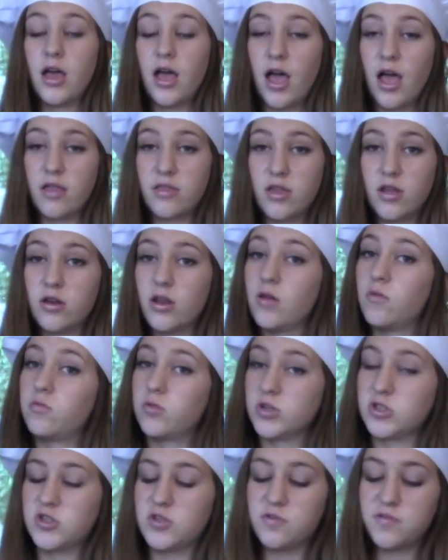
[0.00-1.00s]
And then
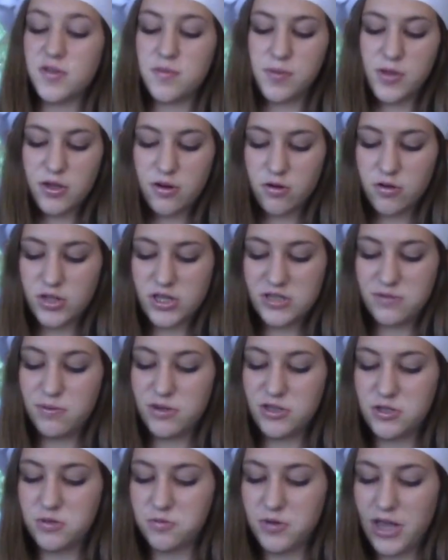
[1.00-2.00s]
once you flip it, you're only
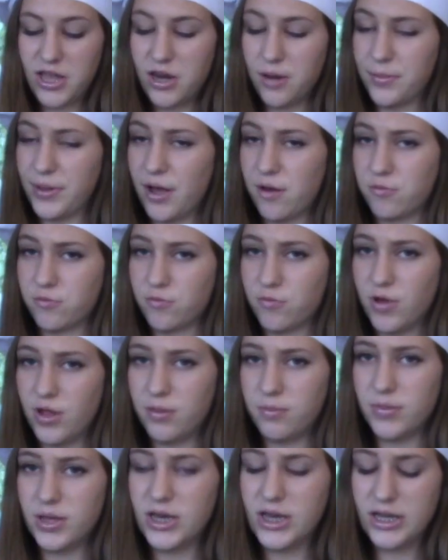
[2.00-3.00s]
supposed to wait about
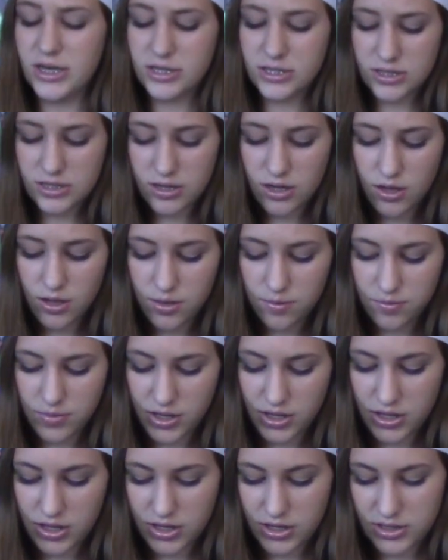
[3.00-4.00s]
1 minute
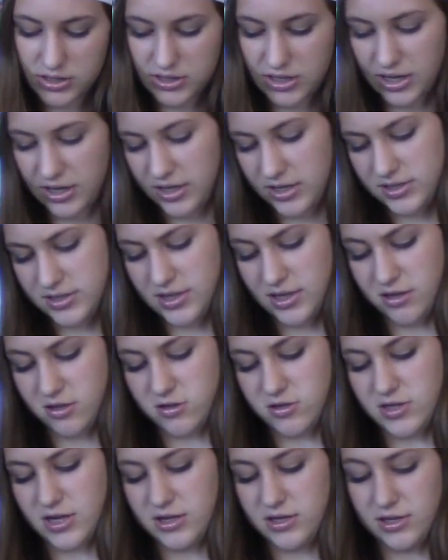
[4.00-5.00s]
because I guess the other
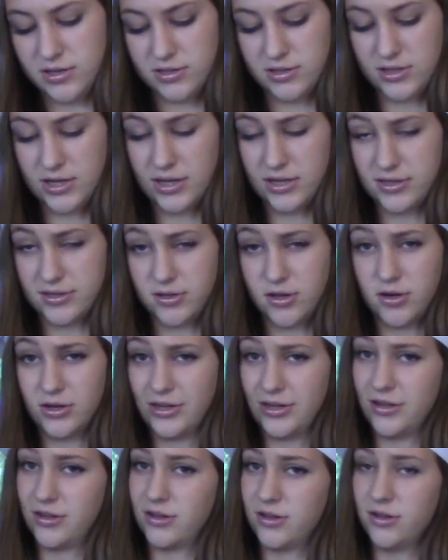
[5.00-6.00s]
side doesn't take as long to
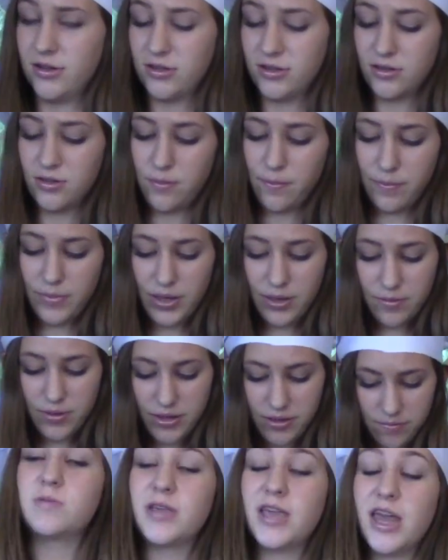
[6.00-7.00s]
cook, maybe.
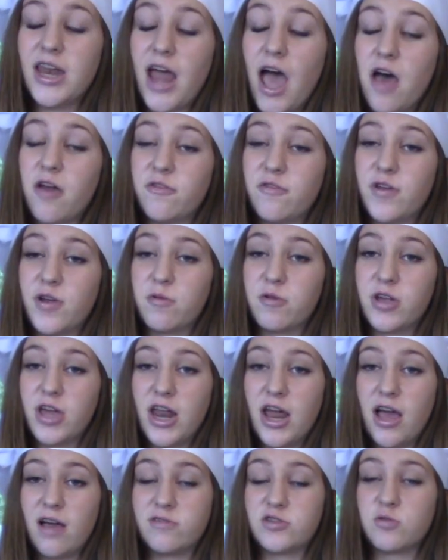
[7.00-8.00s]
To get it out of here, we're gonna
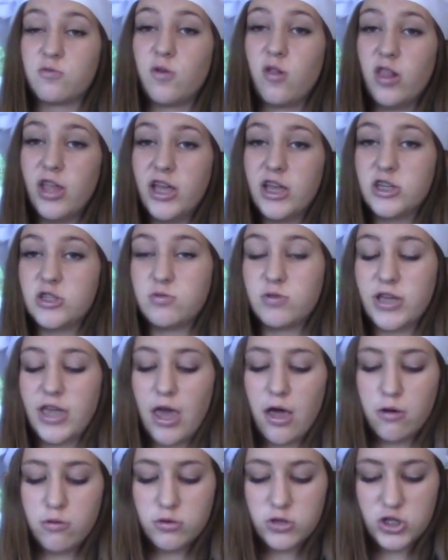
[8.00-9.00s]
have to roll it into a
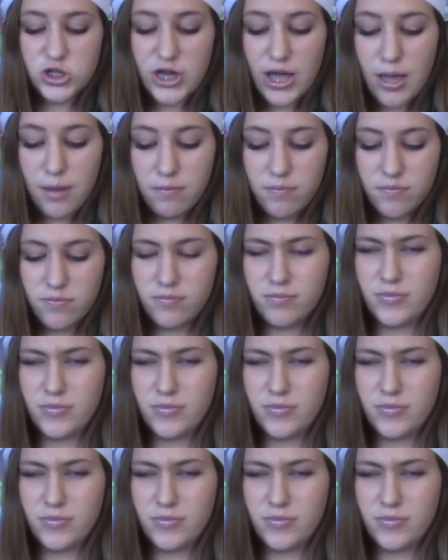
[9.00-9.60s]
cone shape.